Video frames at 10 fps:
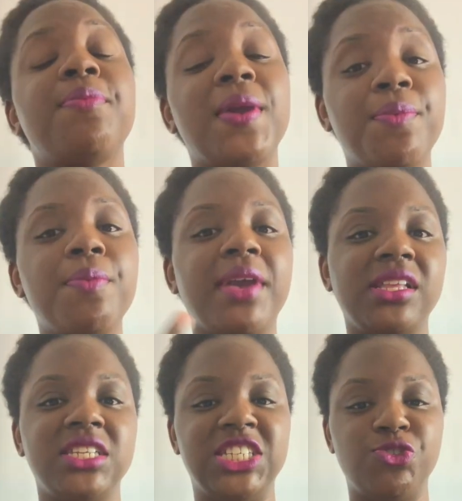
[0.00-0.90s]
People
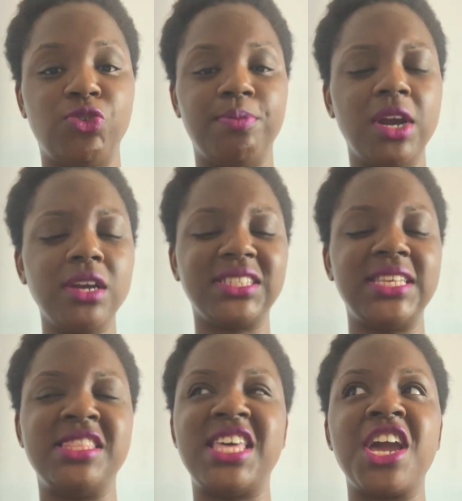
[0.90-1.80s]
make these remarks
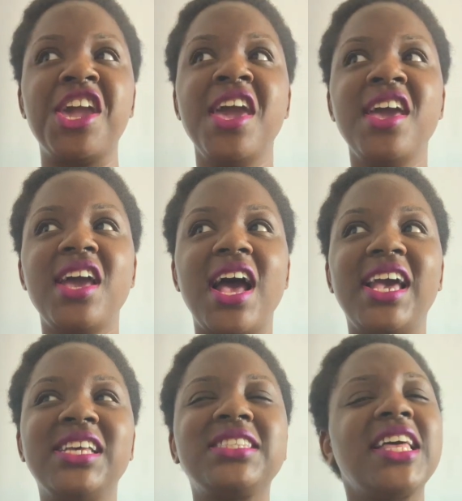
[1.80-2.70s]
and
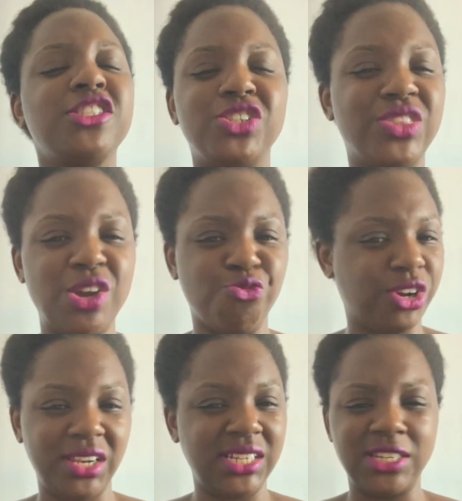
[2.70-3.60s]
it's like, do they
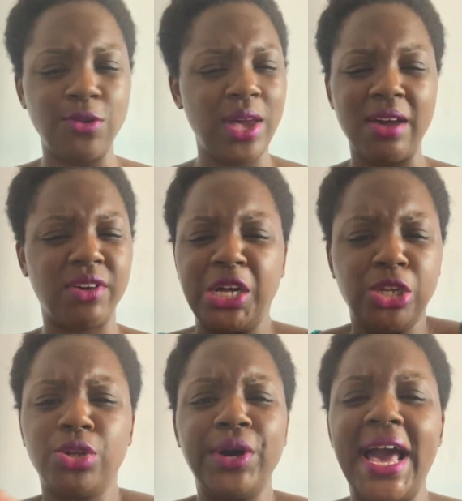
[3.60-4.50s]
really don't have a
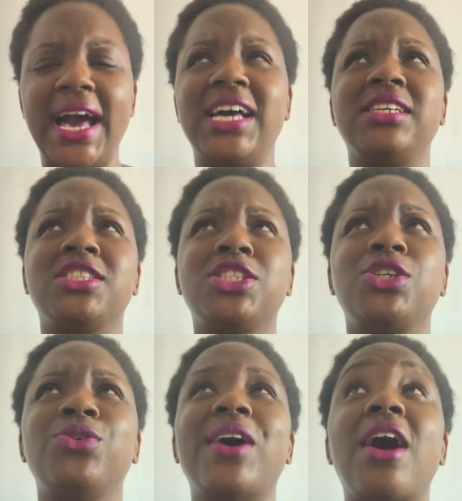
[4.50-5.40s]
clue as
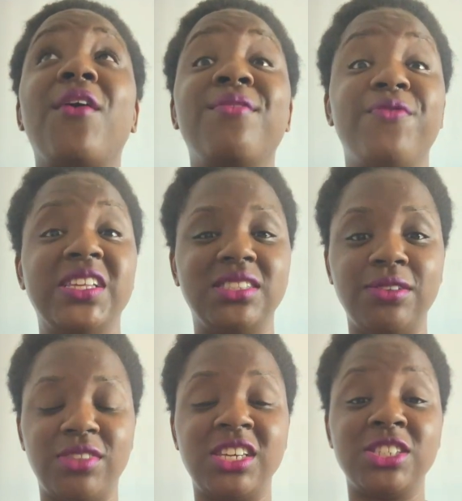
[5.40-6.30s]
to how
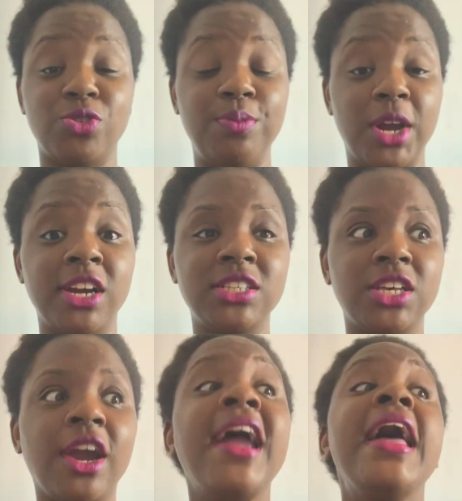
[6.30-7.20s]
offensive these remarks
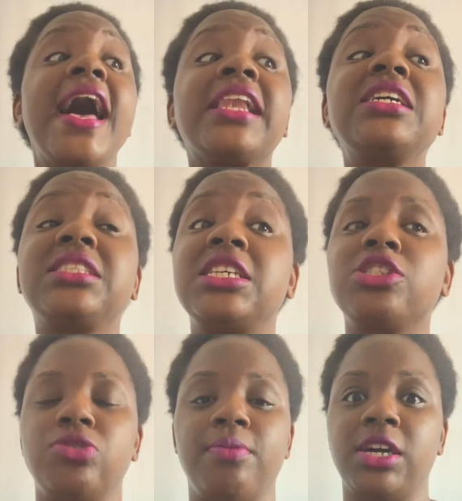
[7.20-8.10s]
are? At least
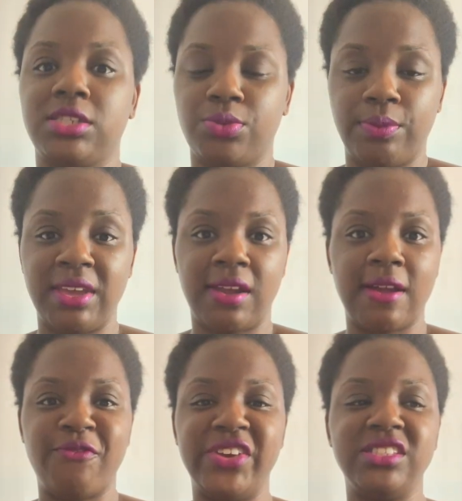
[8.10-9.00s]
these remarks would be
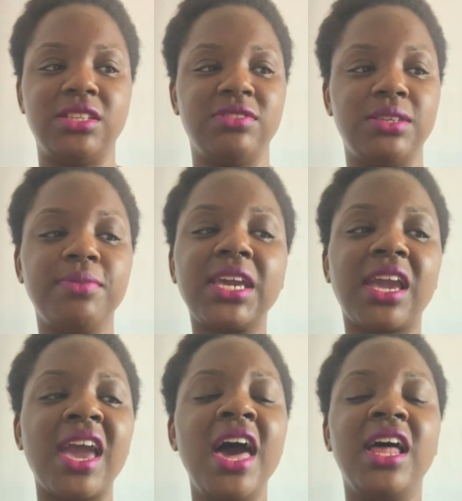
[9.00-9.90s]
offensive to
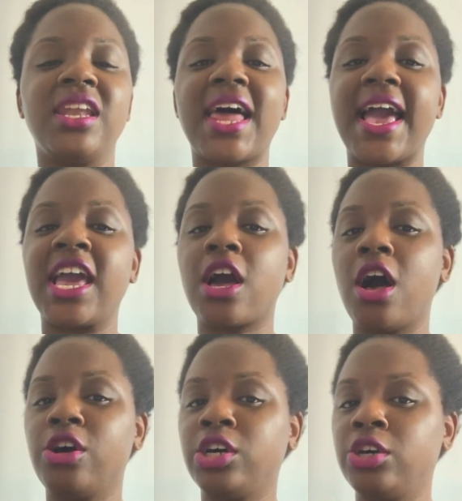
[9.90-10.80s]
me. Like,
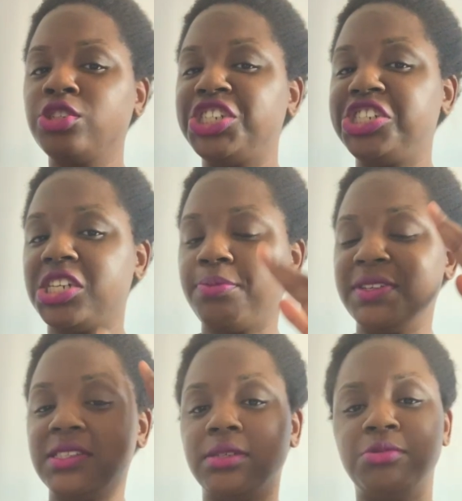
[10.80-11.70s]
oh, she should have
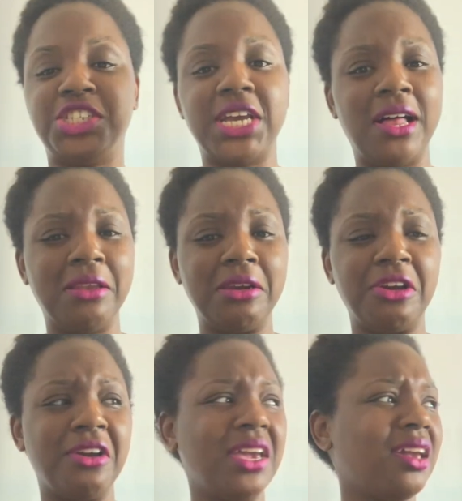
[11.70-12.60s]
put some gel in
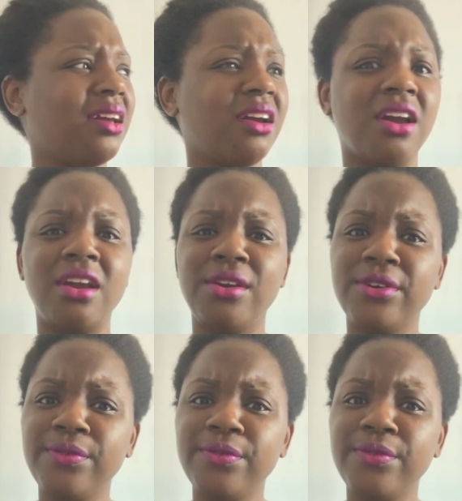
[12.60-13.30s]
her hair.